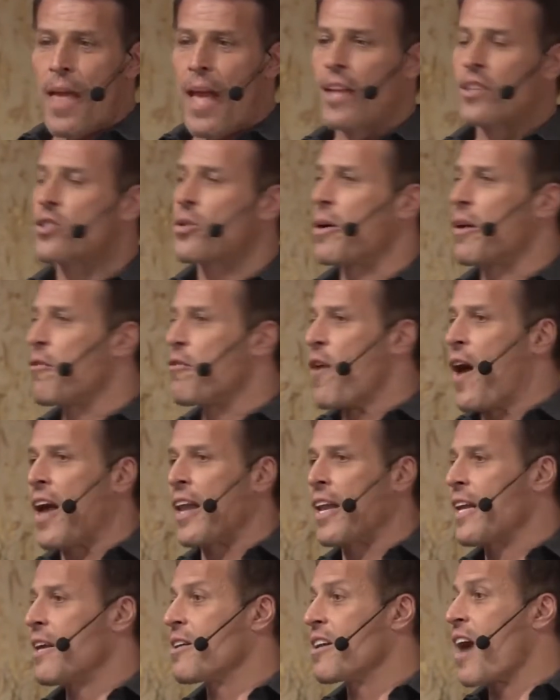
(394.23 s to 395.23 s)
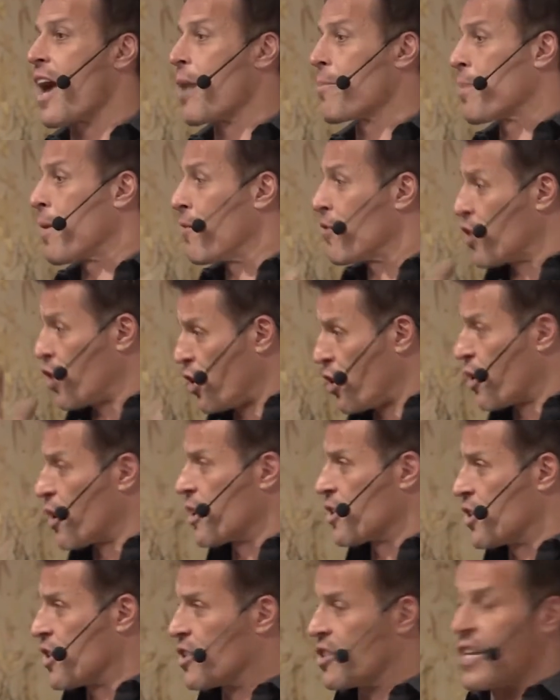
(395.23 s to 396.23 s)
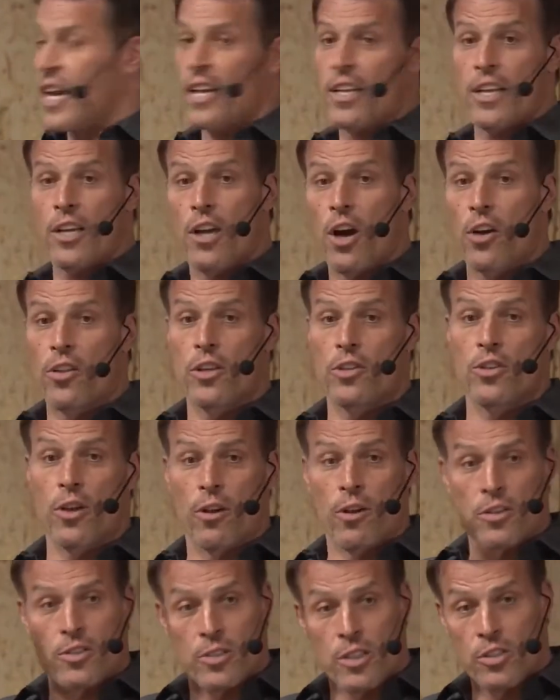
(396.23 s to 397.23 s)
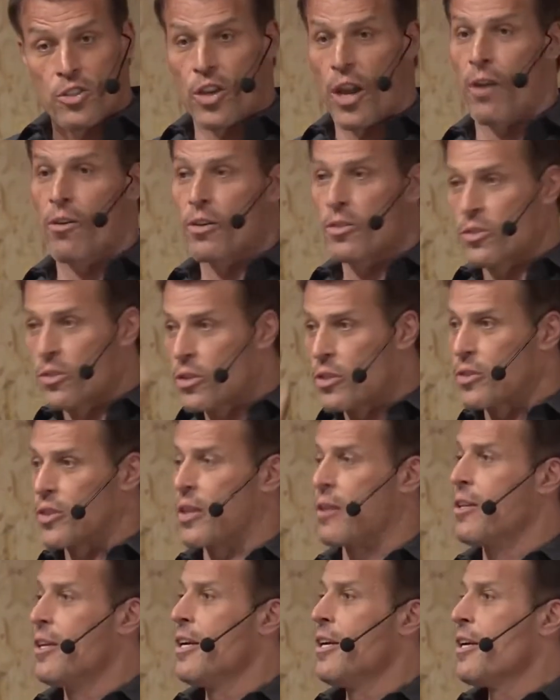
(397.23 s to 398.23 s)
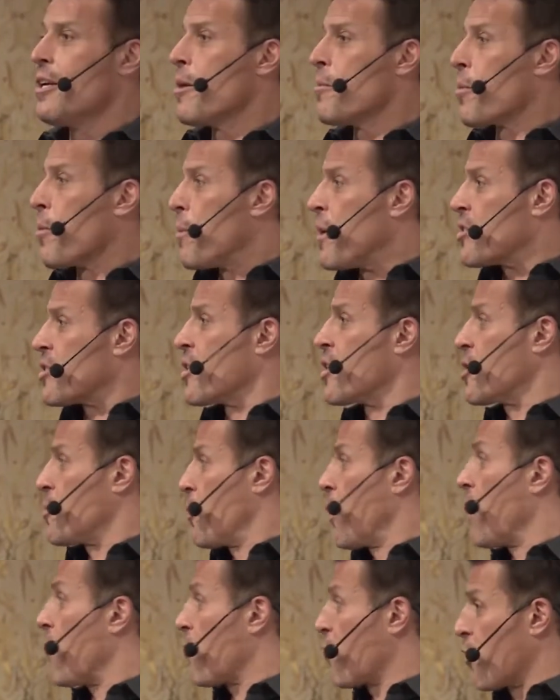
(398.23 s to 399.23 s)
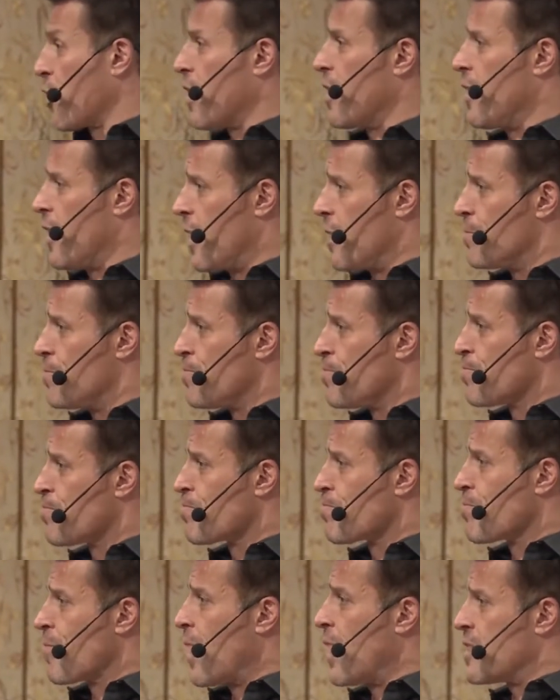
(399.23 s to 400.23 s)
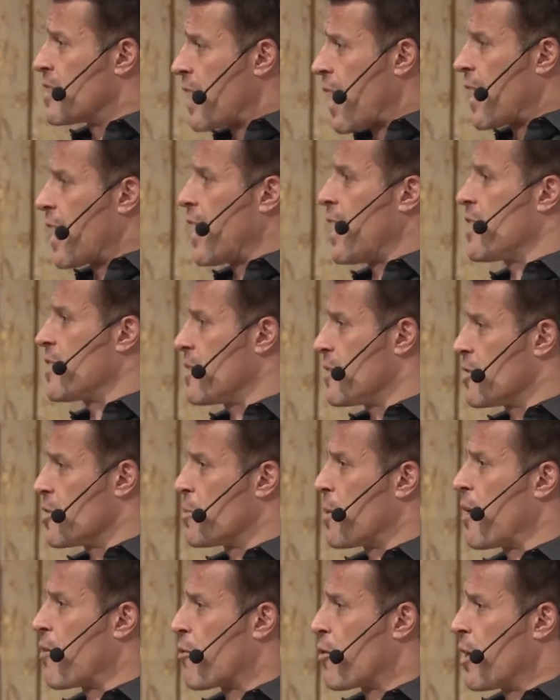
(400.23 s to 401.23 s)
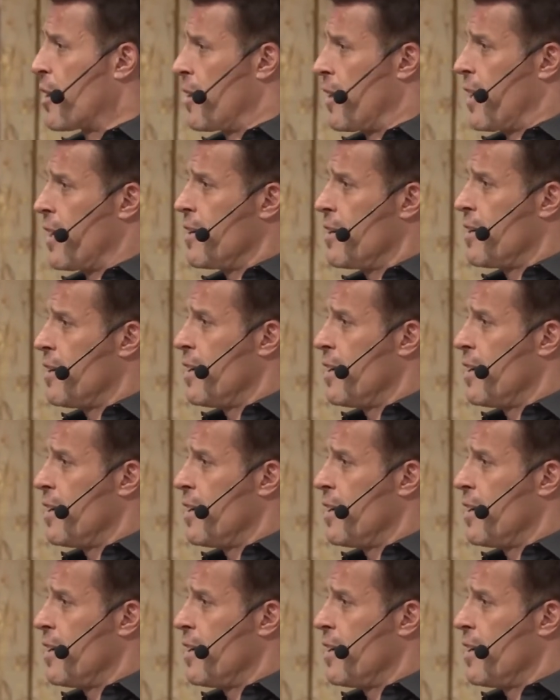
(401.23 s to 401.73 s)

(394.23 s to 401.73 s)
And so he finally got up enough courage, he said, to go to the general and said, General, so he said, permission to speak freely. He said, speak freely.